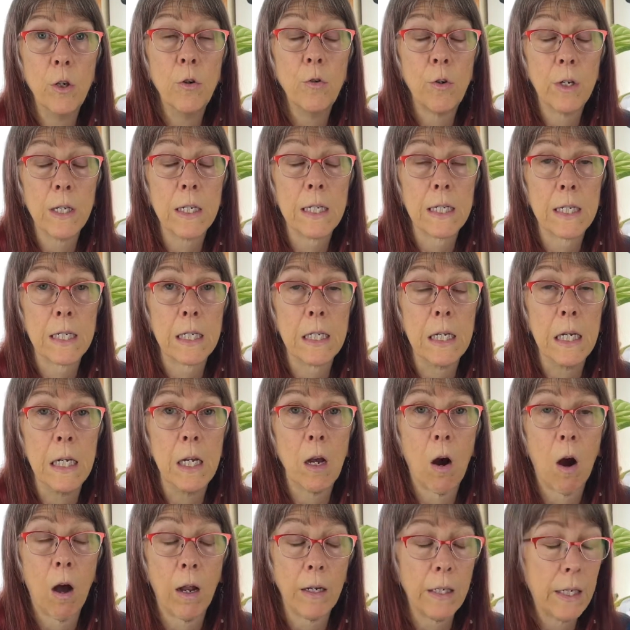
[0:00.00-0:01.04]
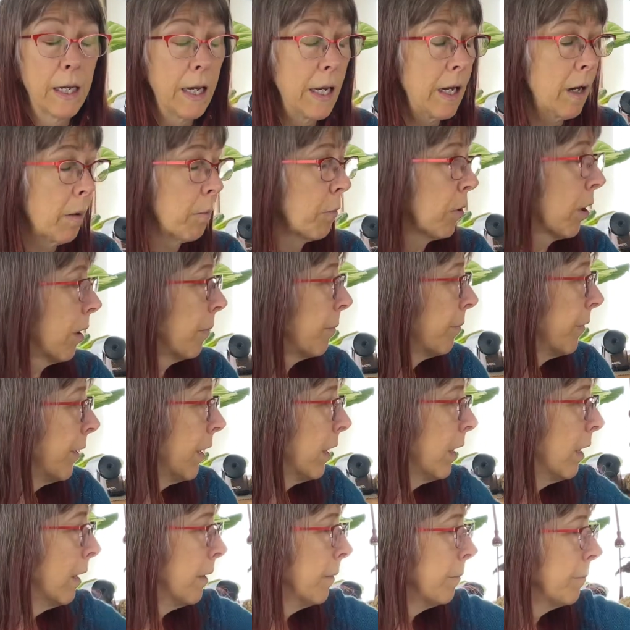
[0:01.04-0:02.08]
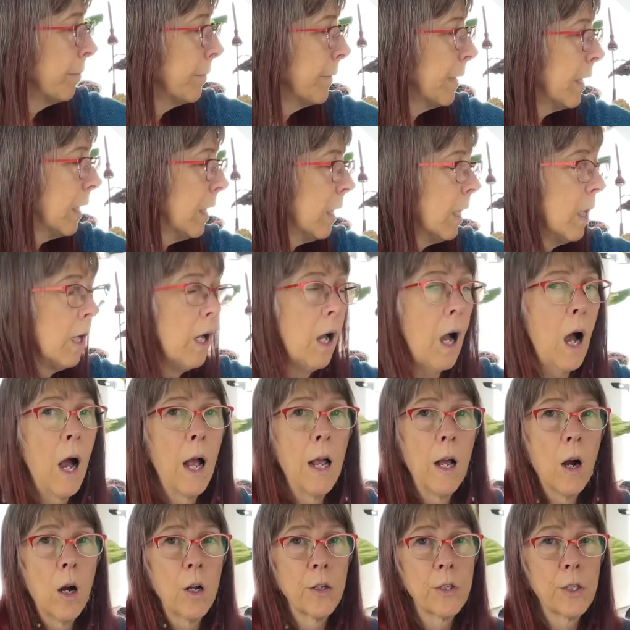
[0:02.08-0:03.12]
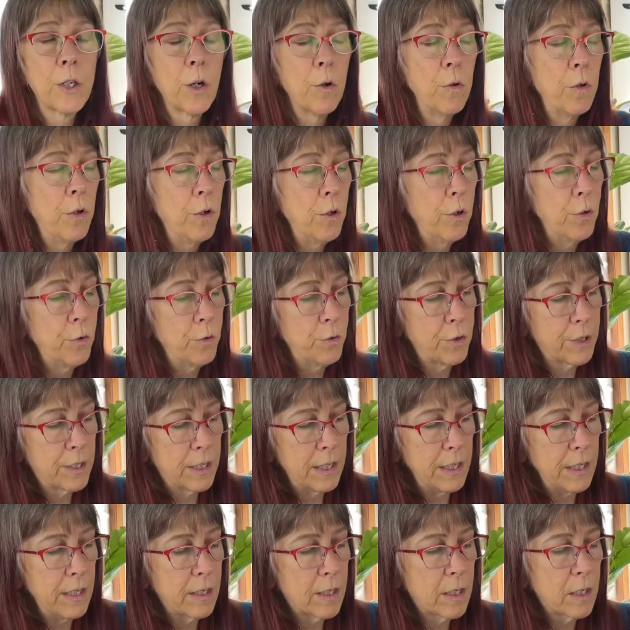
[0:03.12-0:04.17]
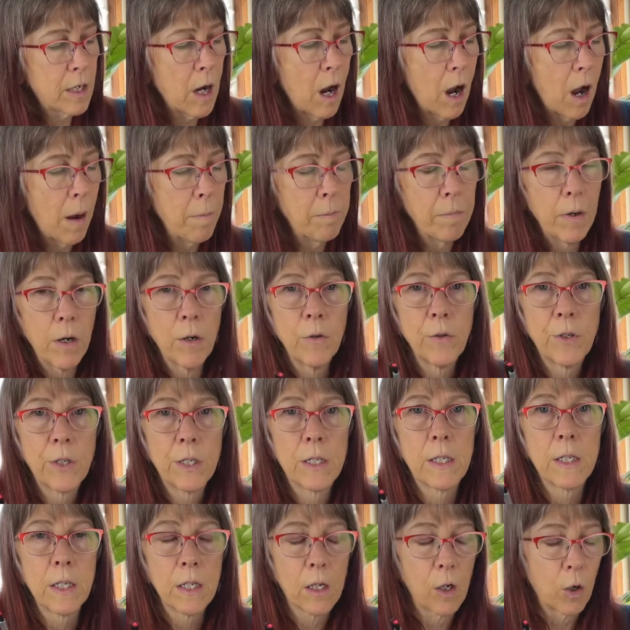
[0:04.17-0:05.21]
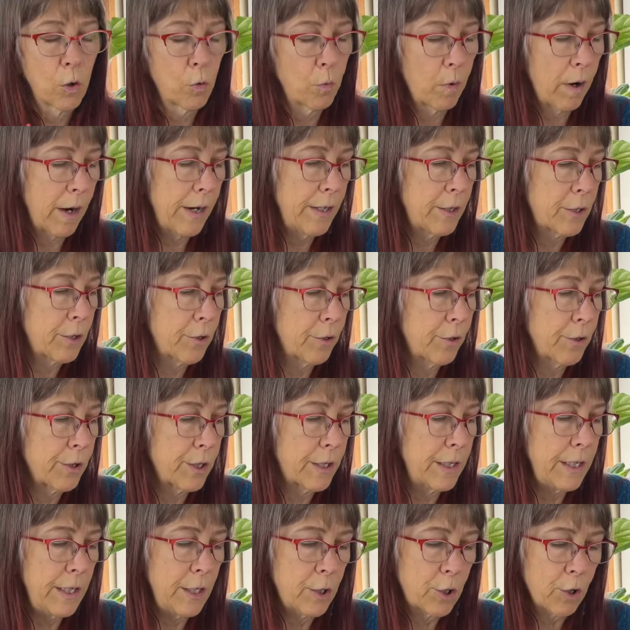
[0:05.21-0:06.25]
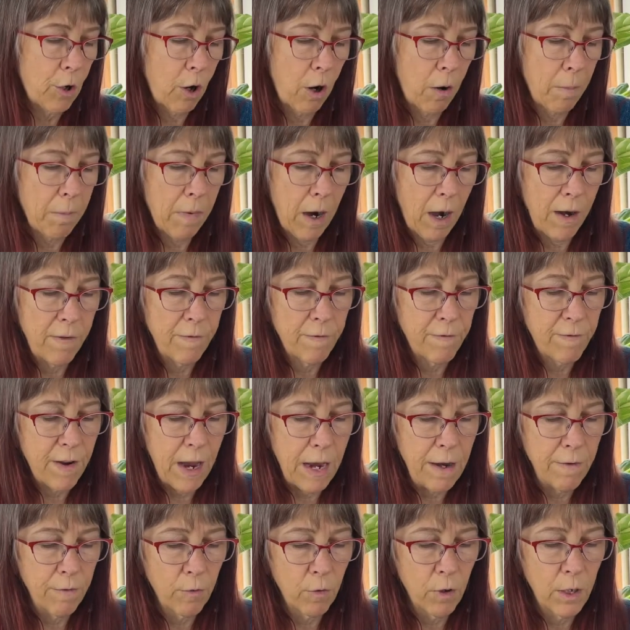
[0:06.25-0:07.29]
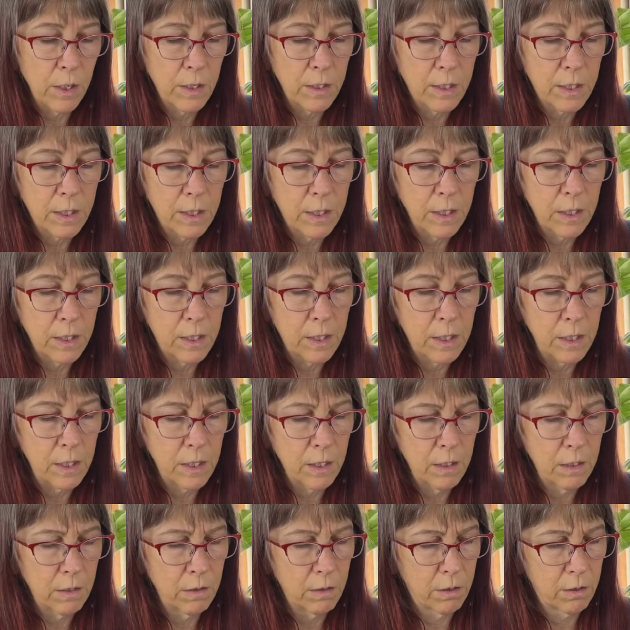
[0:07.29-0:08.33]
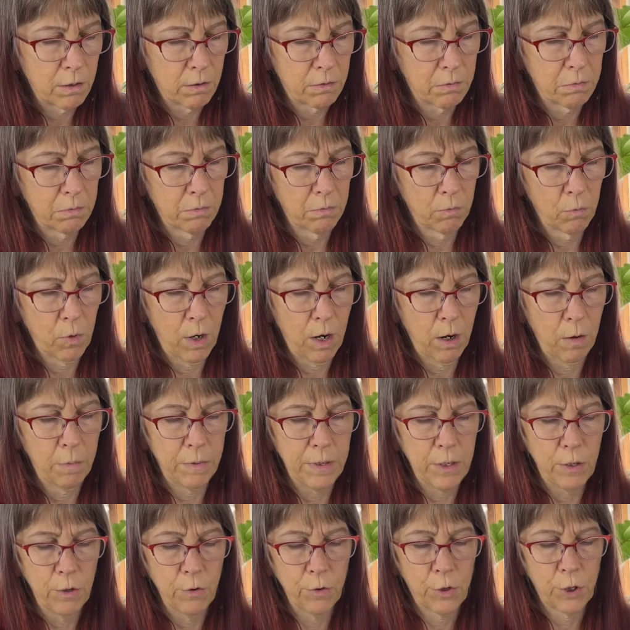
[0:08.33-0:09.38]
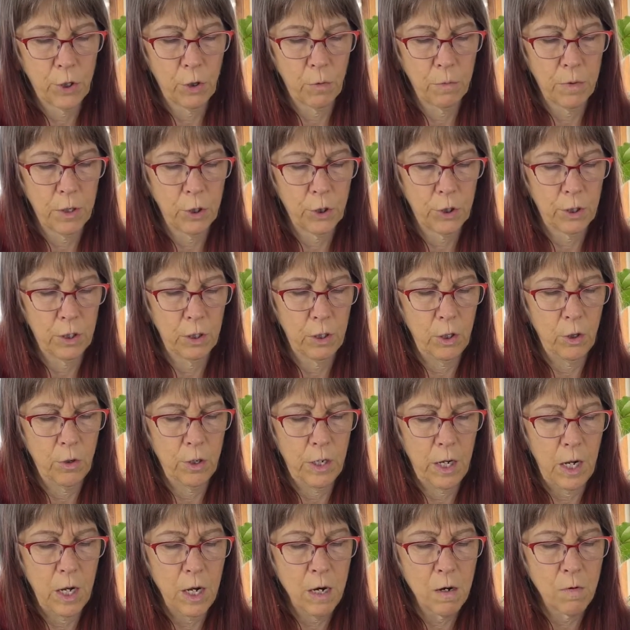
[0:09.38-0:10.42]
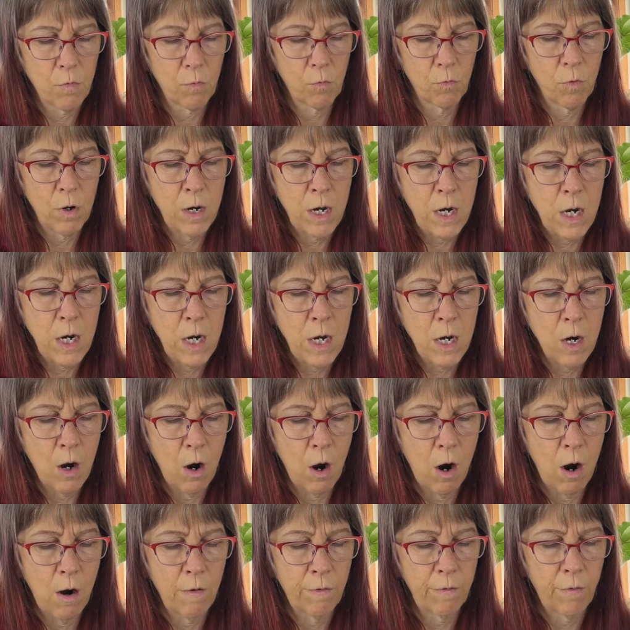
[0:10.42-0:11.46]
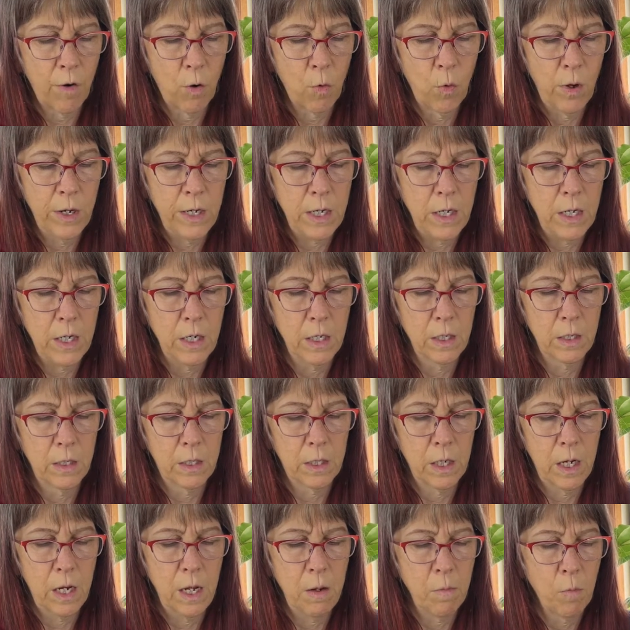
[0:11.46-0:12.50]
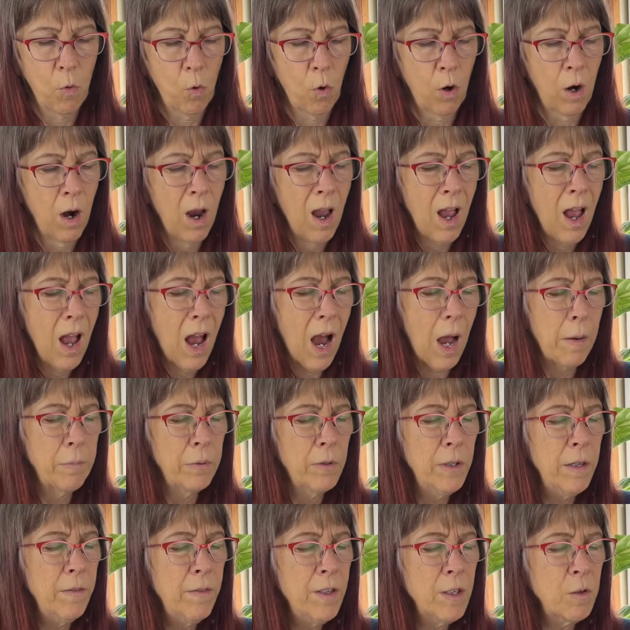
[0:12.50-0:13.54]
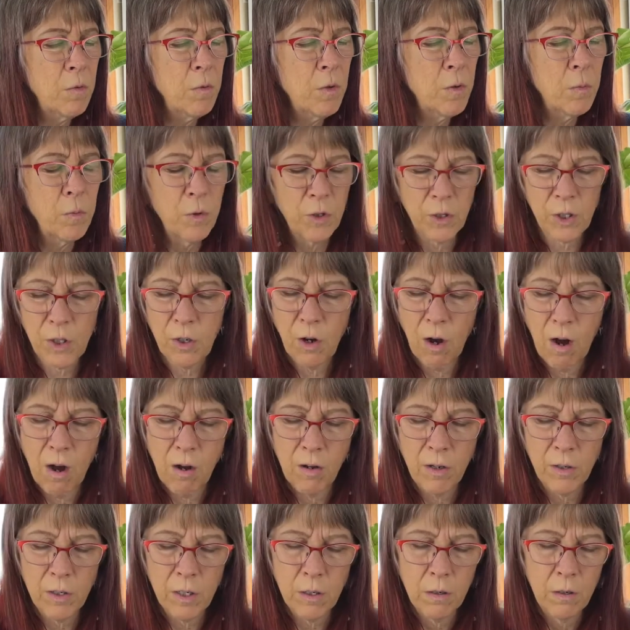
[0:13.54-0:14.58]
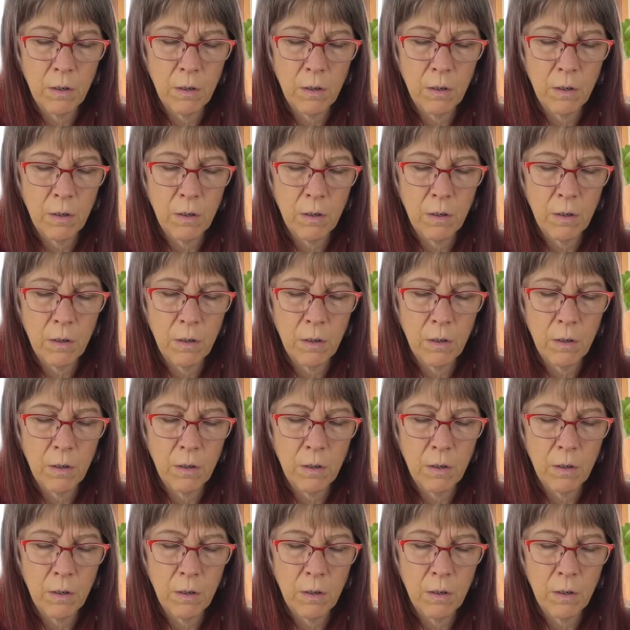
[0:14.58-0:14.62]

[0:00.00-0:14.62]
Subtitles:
could see on camera. I also use these Tombow stick erasers. These are my favorites. This is, wow, I've been used so much that you can't read off what it is anymore. I believe this one was called,